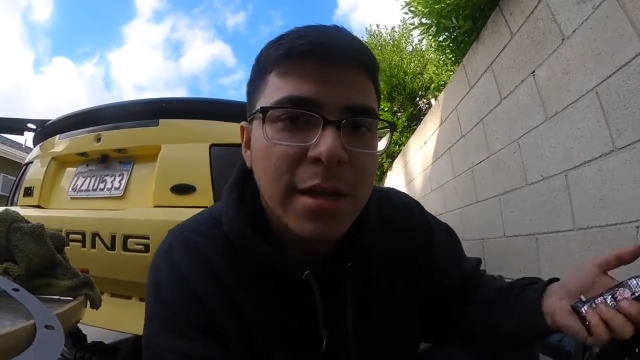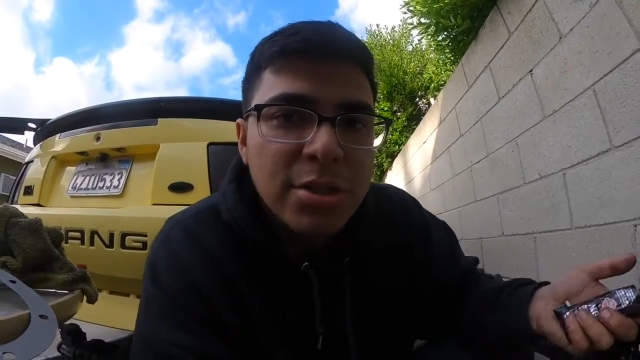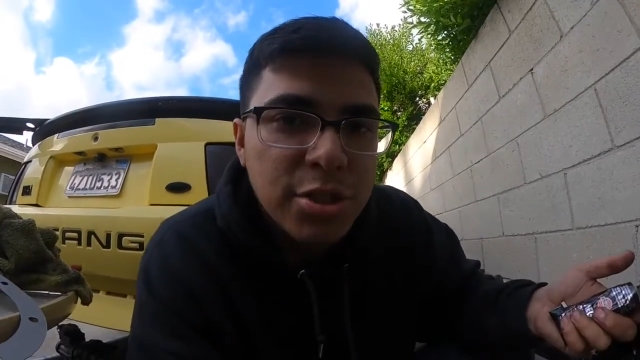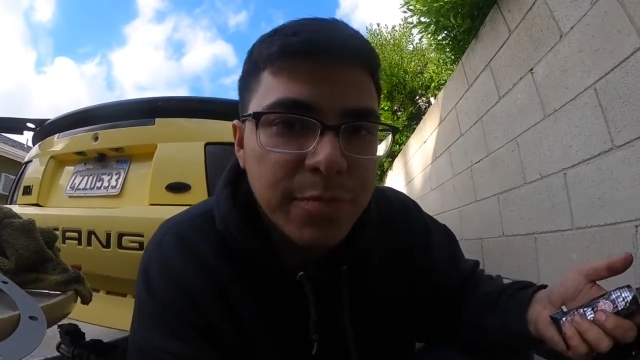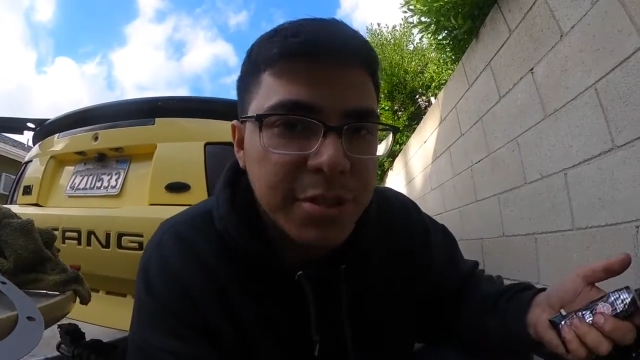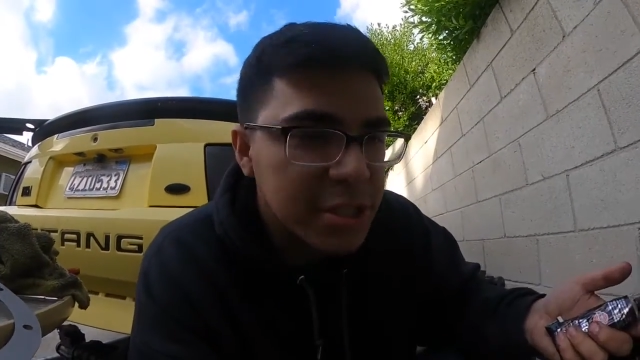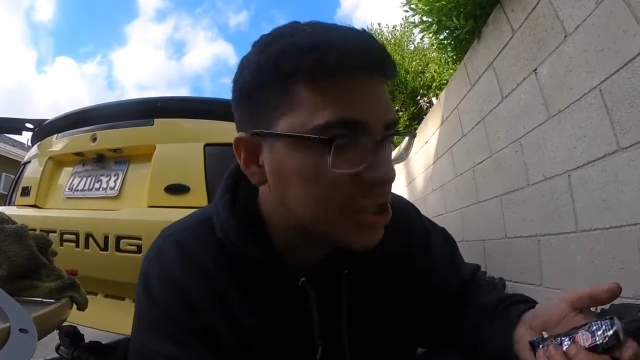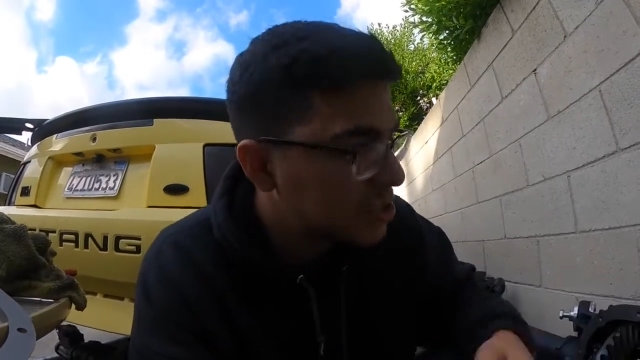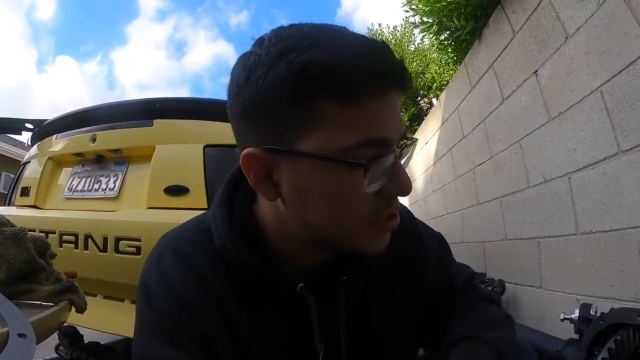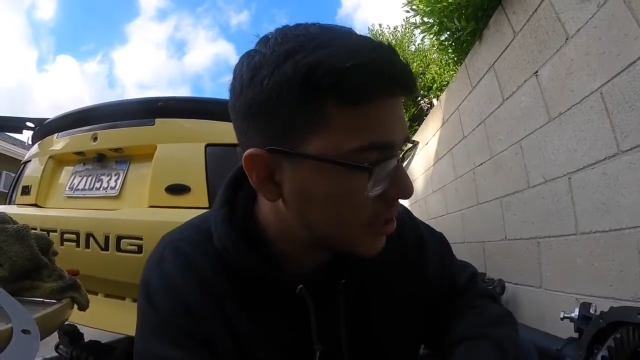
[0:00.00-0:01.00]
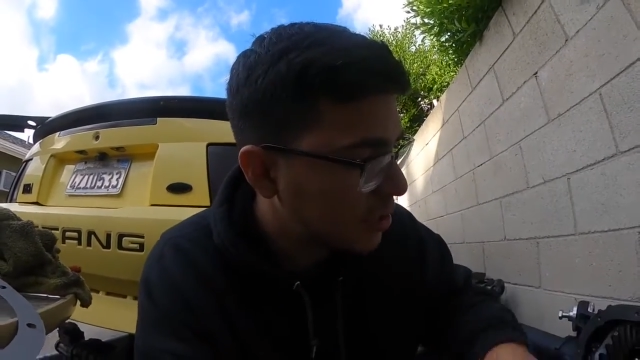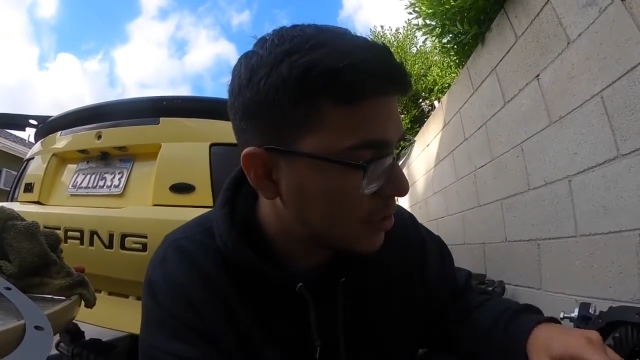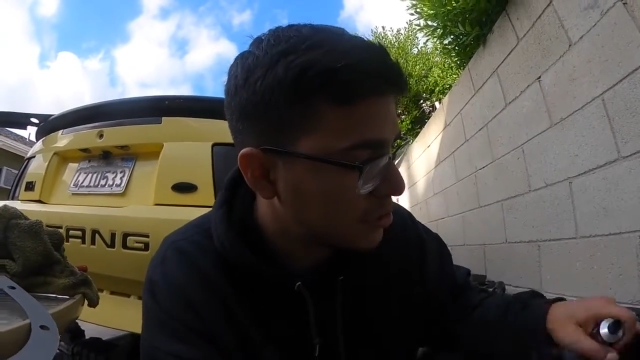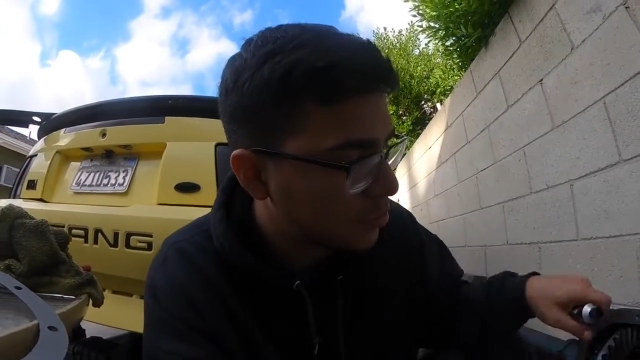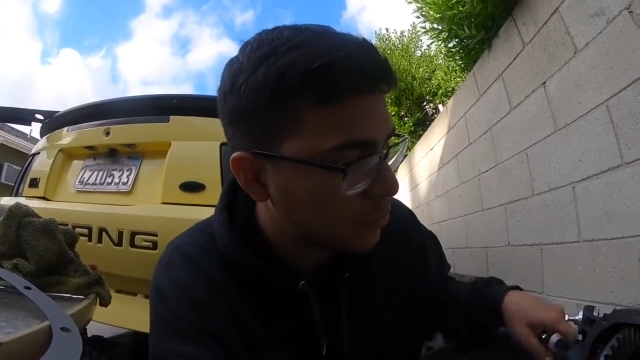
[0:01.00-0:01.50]
superstitious,
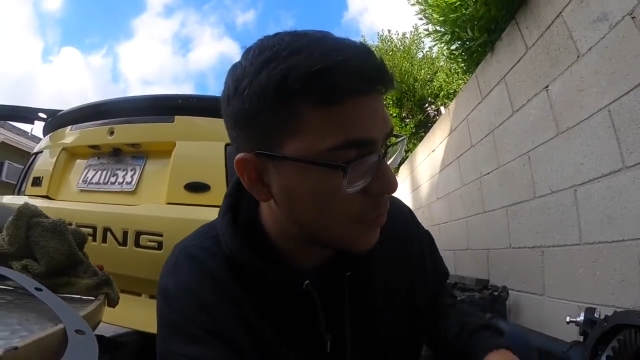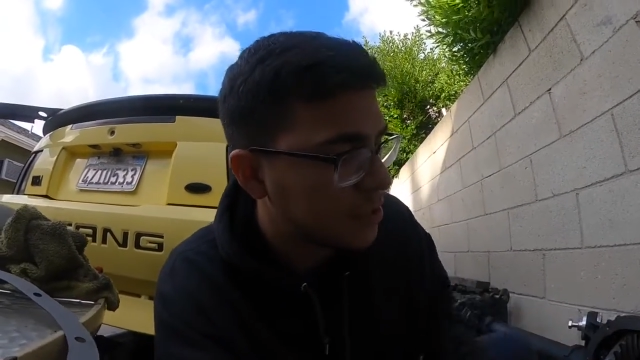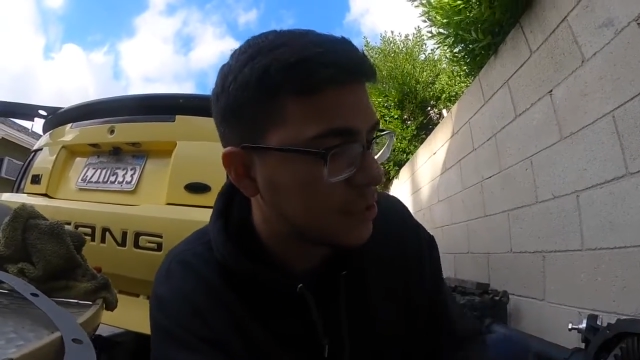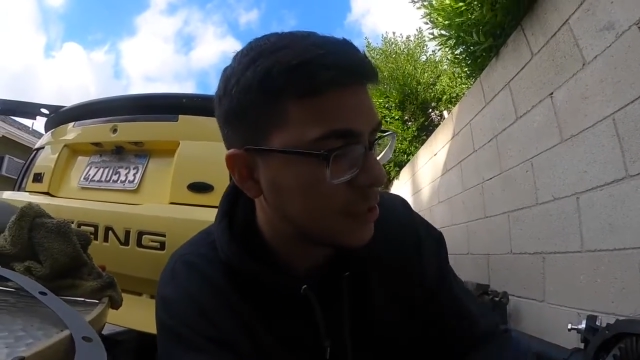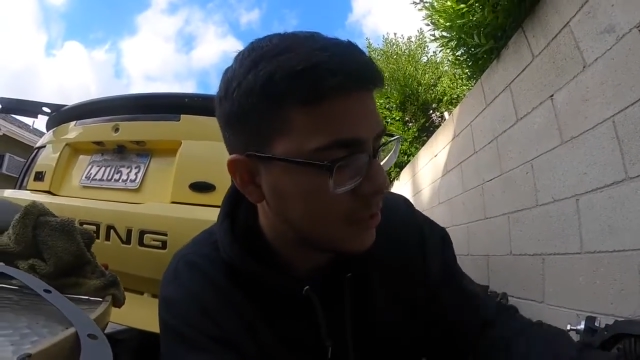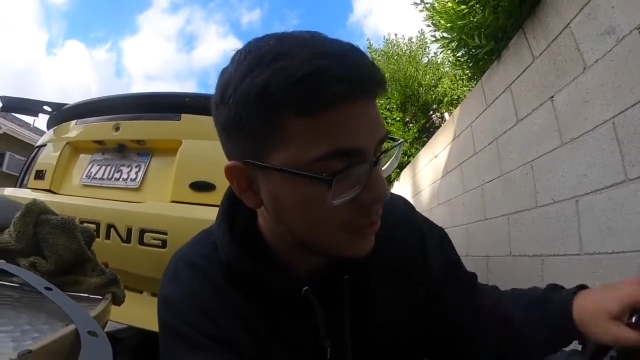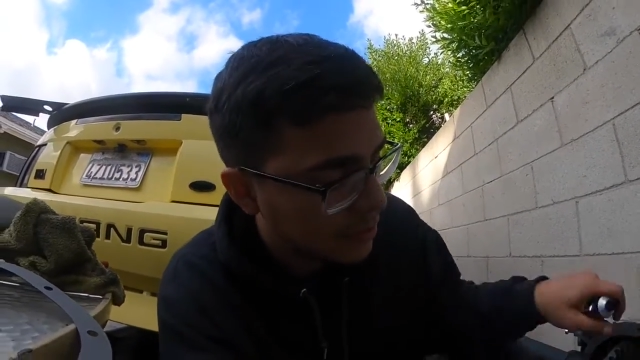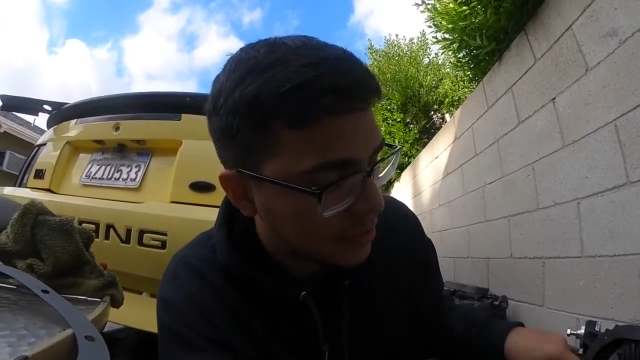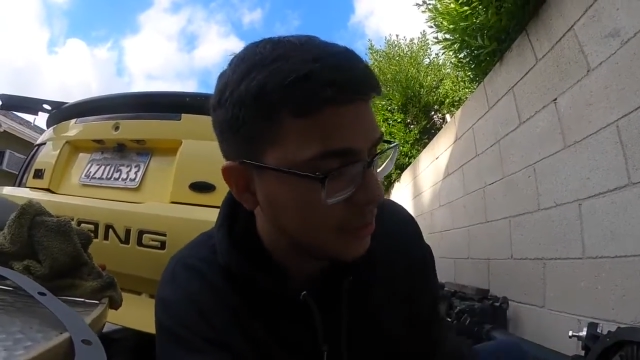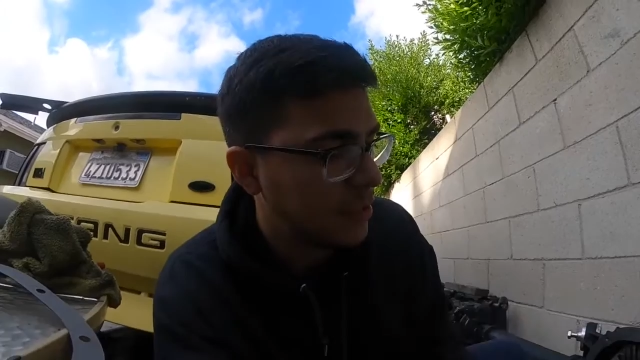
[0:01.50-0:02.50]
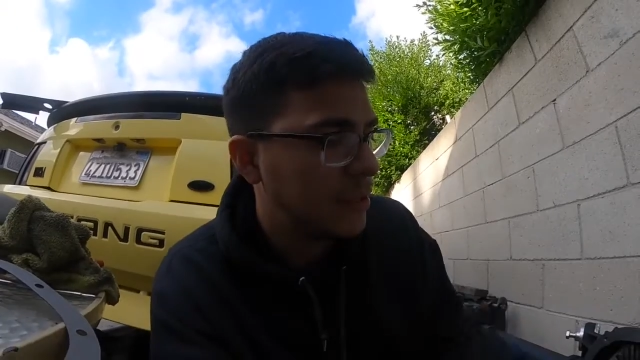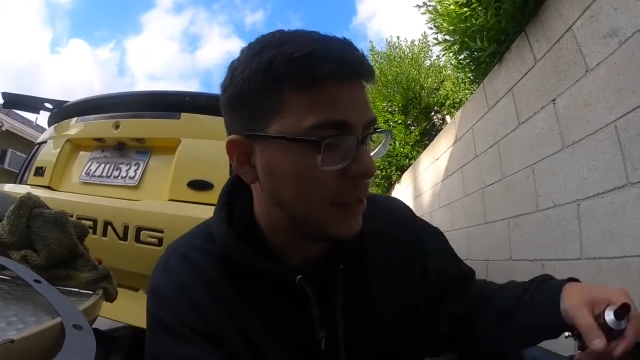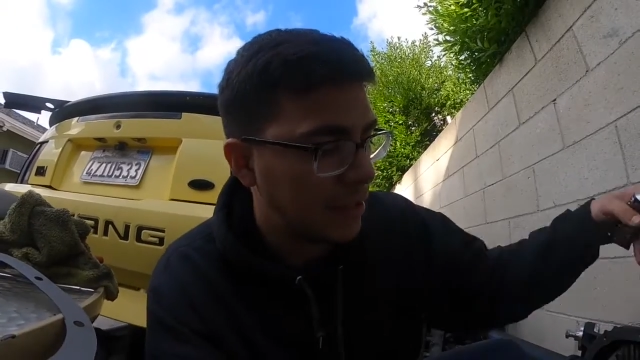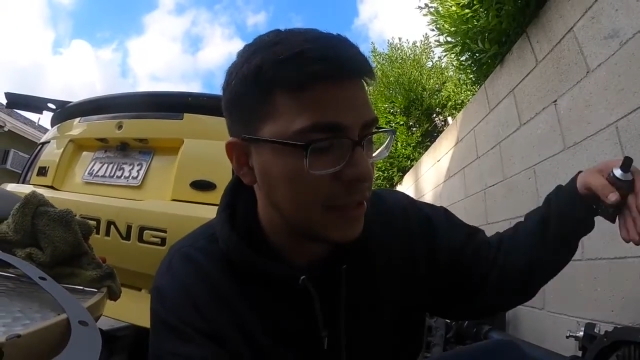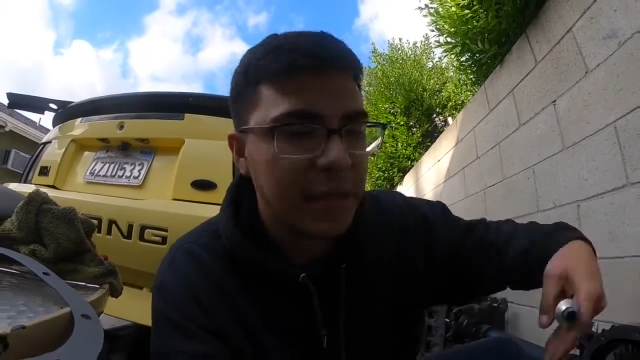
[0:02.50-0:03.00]
don't want
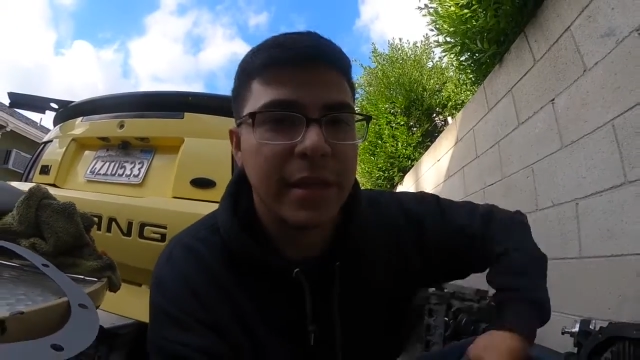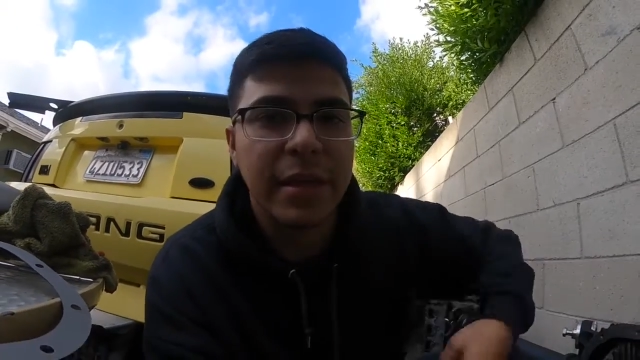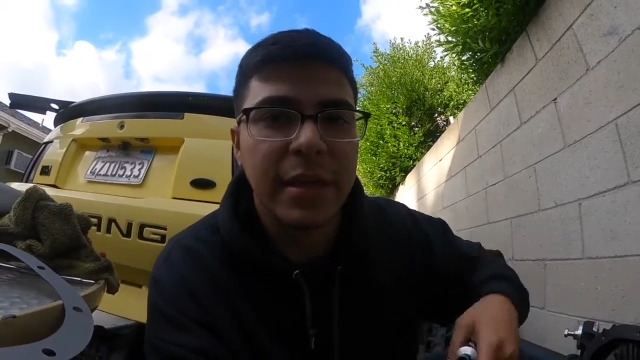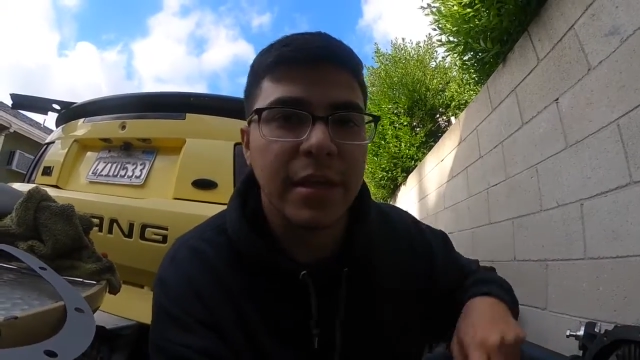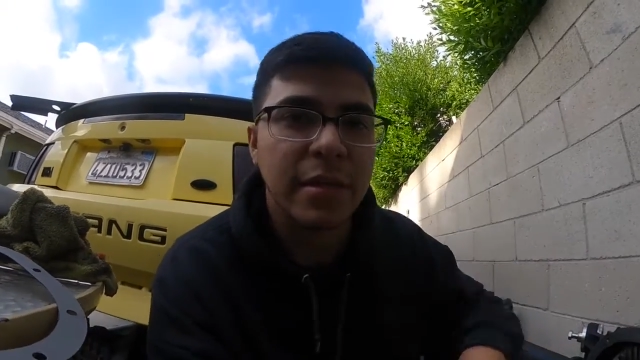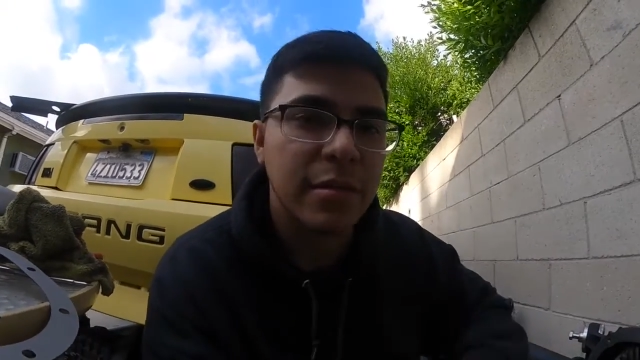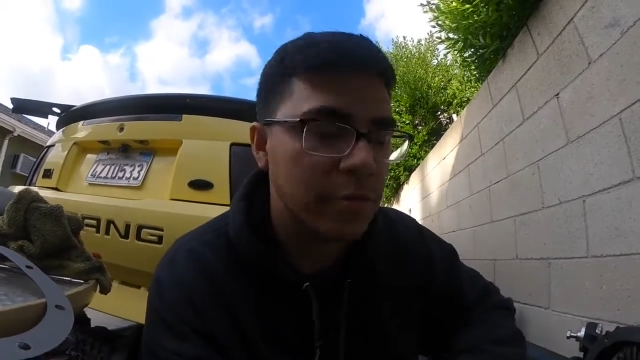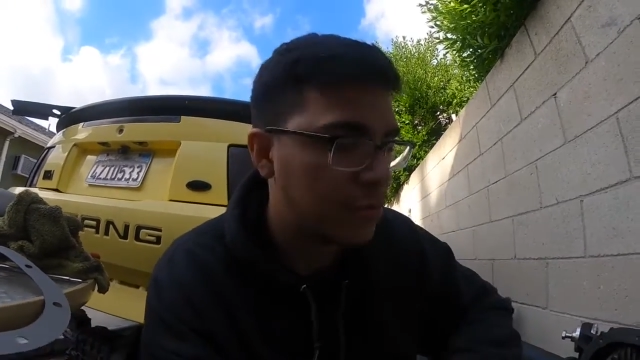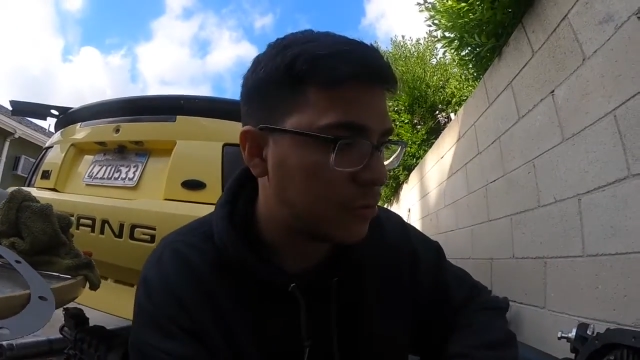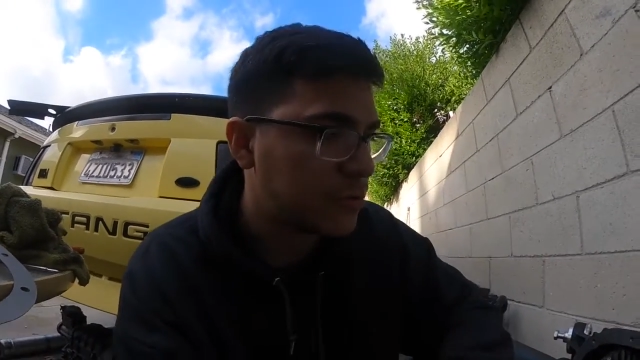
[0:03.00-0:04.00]
anything leaking through.